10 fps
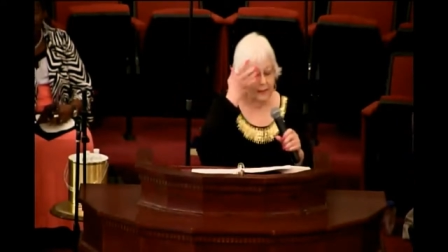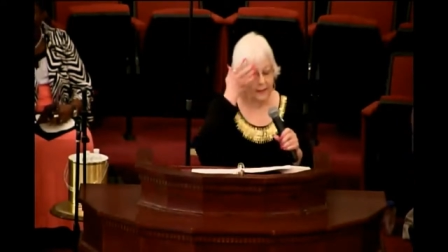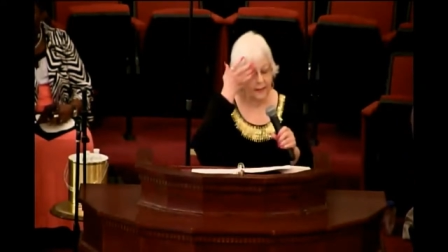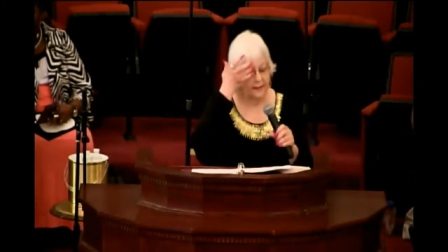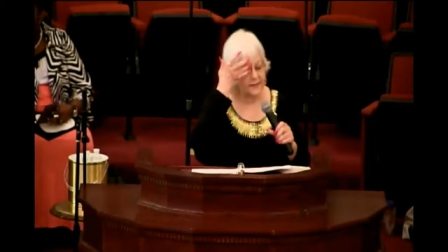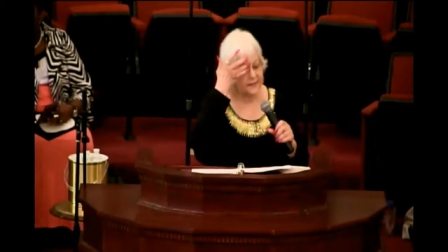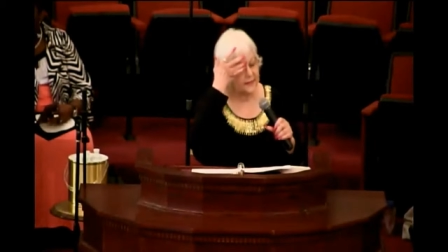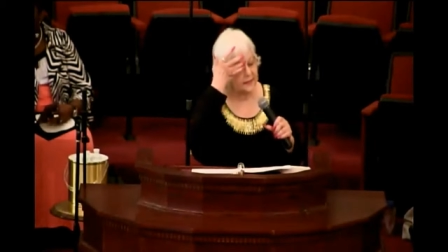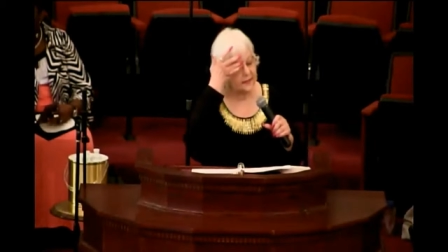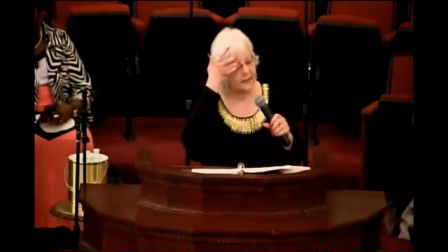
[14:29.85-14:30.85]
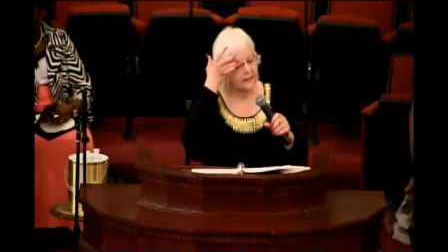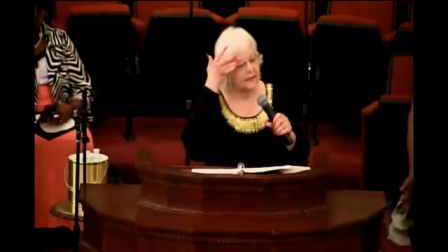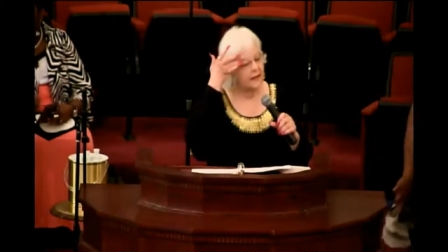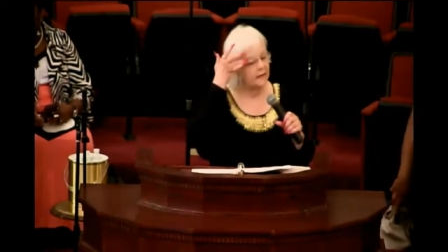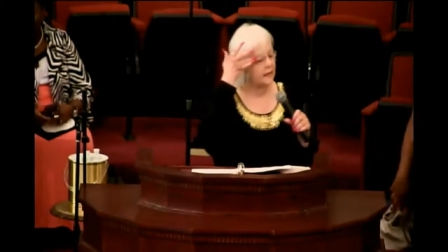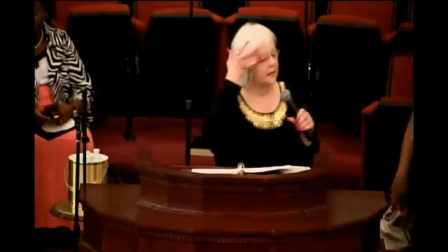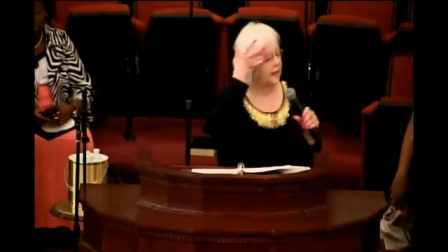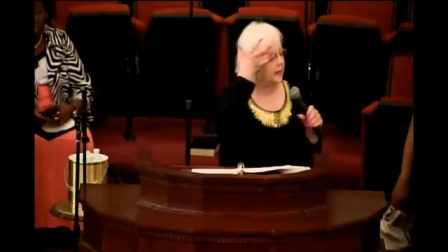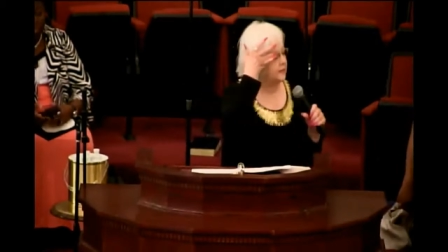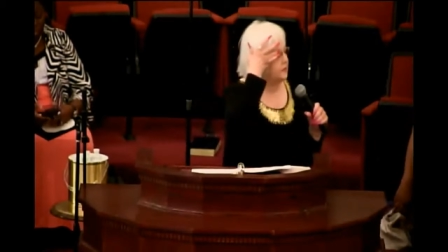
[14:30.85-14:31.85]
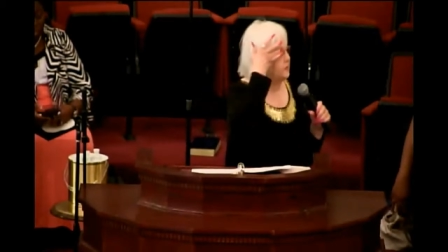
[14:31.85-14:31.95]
Now, see, y'all done gotten